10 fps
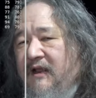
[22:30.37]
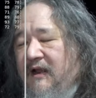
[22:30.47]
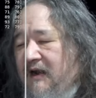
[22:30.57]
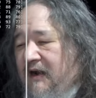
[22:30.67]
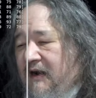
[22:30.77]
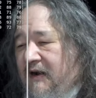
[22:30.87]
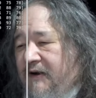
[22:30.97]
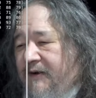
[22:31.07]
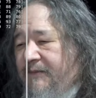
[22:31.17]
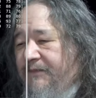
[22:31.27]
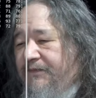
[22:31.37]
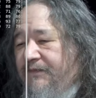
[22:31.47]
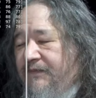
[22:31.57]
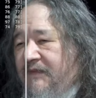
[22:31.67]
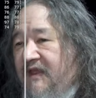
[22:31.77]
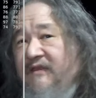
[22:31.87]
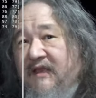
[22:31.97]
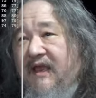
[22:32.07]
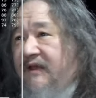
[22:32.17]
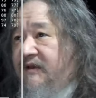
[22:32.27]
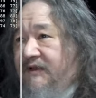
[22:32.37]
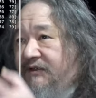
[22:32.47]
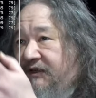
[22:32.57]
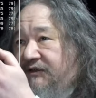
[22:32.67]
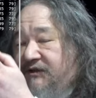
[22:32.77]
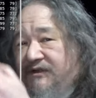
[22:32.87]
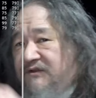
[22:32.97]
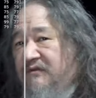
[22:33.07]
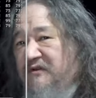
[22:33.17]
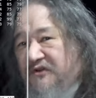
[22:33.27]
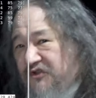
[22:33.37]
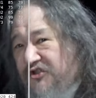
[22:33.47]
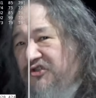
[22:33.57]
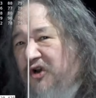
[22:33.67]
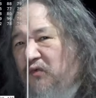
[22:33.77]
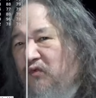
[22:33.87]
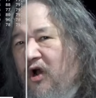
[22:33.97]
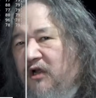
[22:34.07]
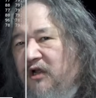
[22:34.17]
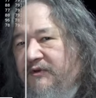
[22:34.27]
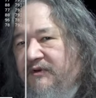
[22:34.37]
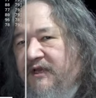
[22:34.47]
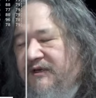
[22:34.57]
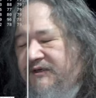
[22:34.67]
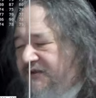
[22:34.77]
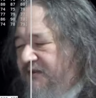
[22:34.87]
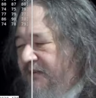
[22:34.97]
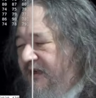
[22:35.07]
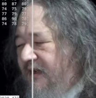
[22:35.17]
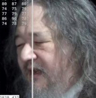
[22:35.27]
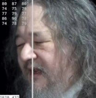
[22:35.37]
Uh, um, in the end is, is, is just our raw communication speed.